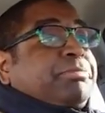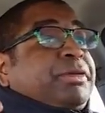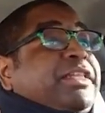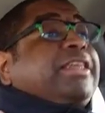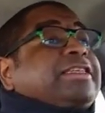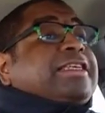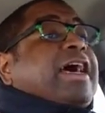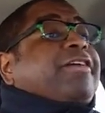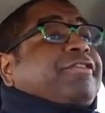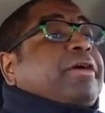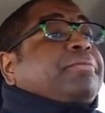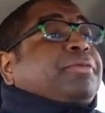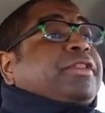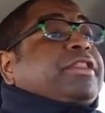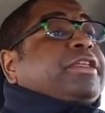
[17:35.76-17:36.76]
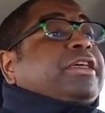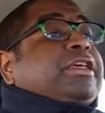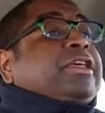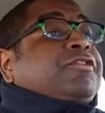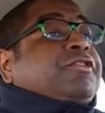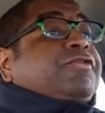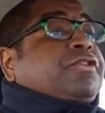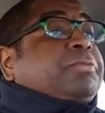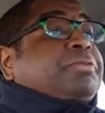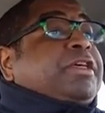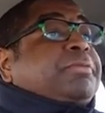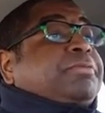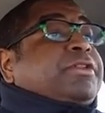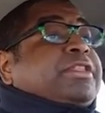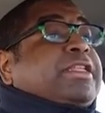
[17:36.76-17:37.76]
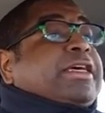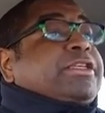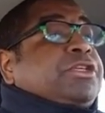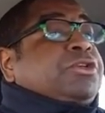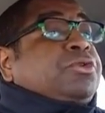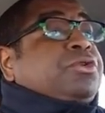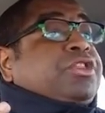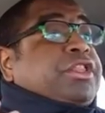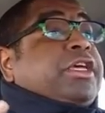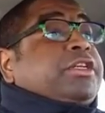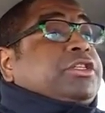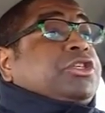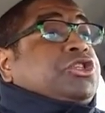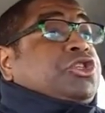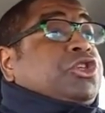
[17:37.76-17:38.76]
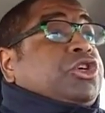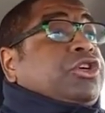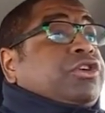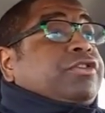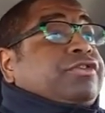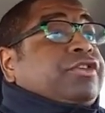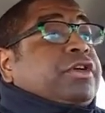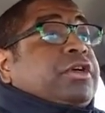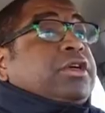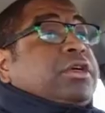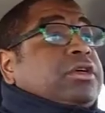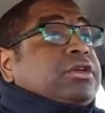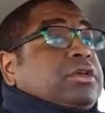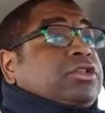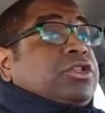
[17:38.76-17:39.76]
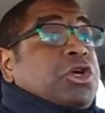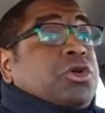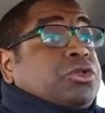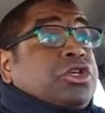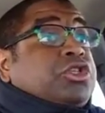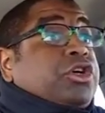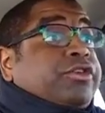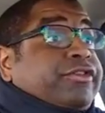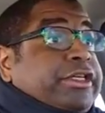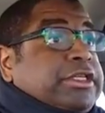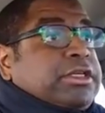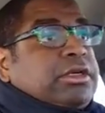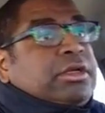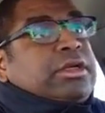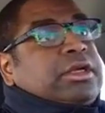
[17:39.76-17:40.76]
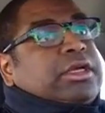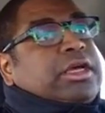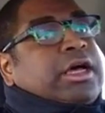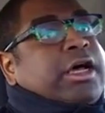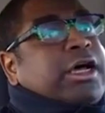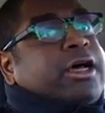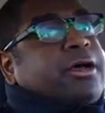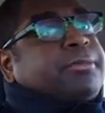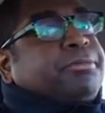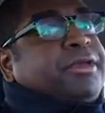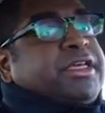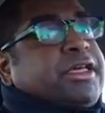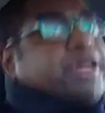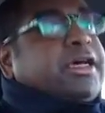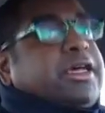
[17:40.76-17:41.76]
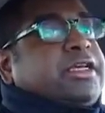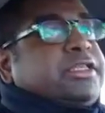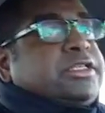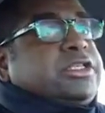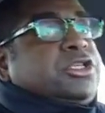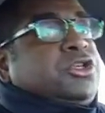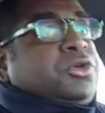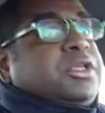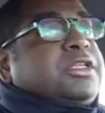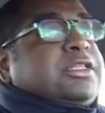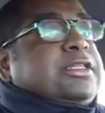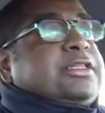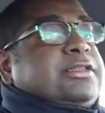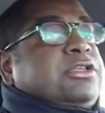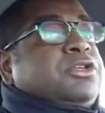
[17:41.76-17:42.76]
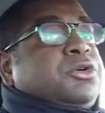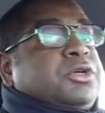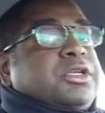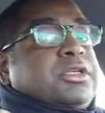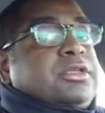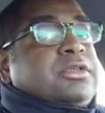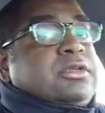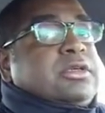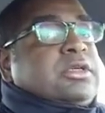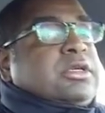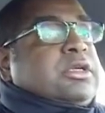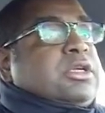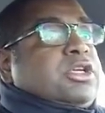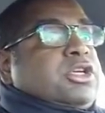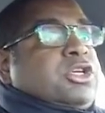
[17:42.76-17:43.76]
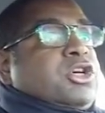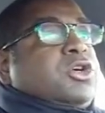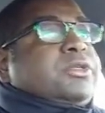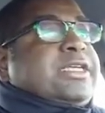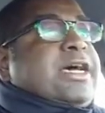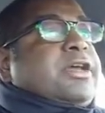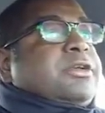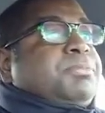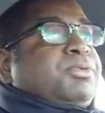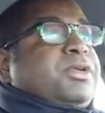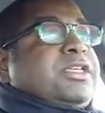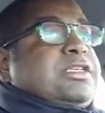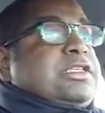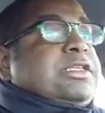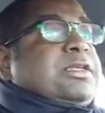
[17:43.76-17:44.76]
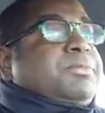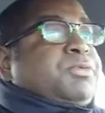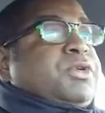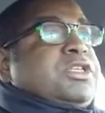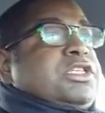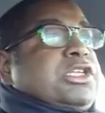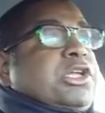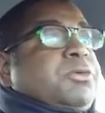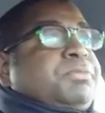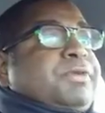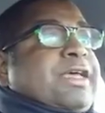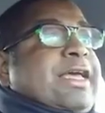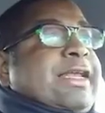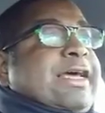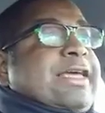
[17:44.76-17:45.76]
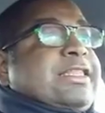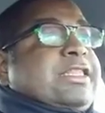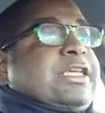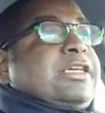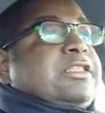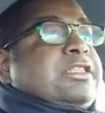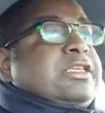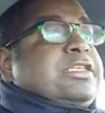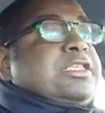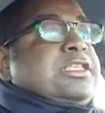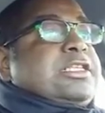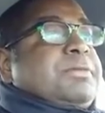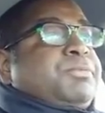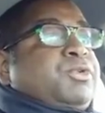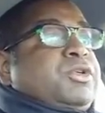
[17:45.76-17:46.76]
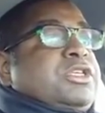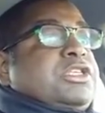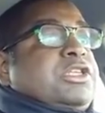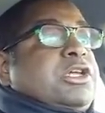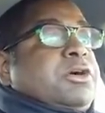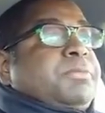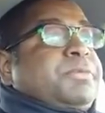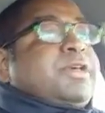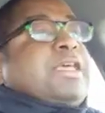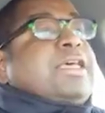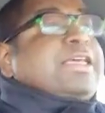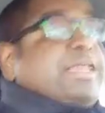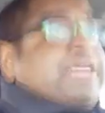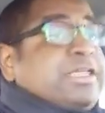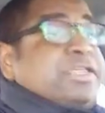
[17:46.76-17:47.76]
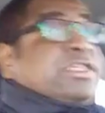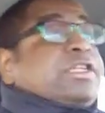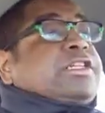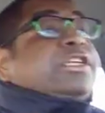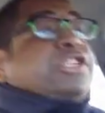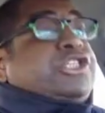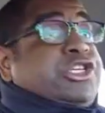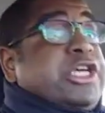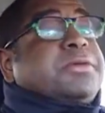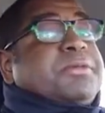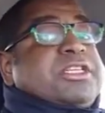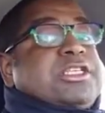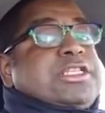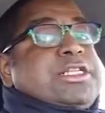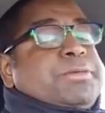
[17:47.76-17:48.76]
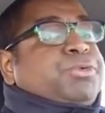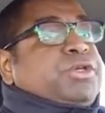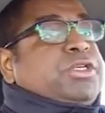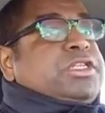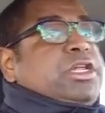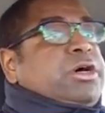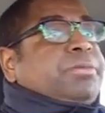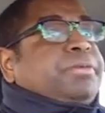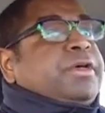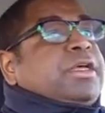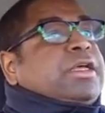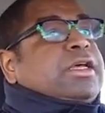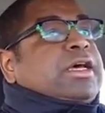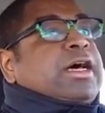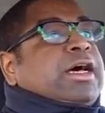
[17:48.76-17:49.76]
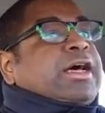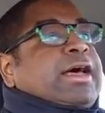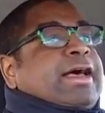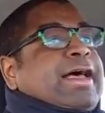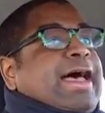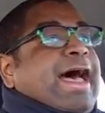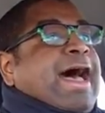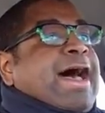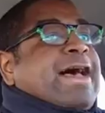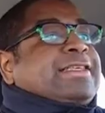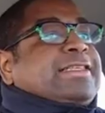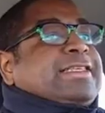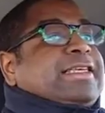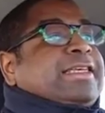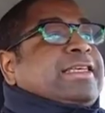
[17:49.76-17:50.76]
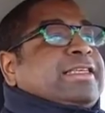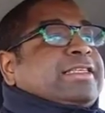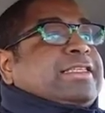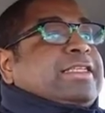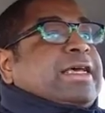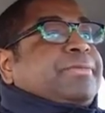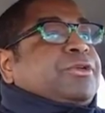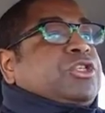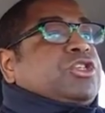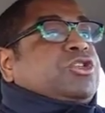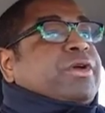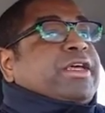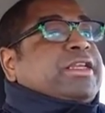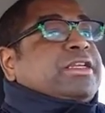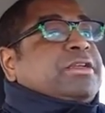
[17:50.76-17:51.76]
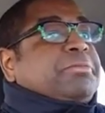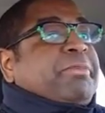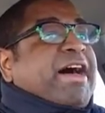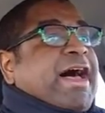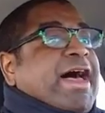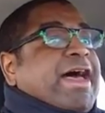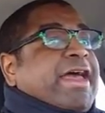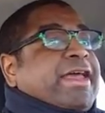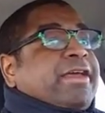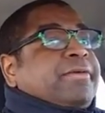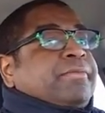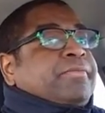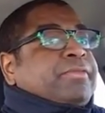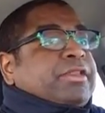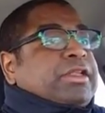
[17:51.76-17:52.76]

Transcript: please have empathy even for people that you think don't deserve it, because you can go down a pretty slippery slope. And I think this slippery slope is a legitimate slippery slope, as is demonstrated by,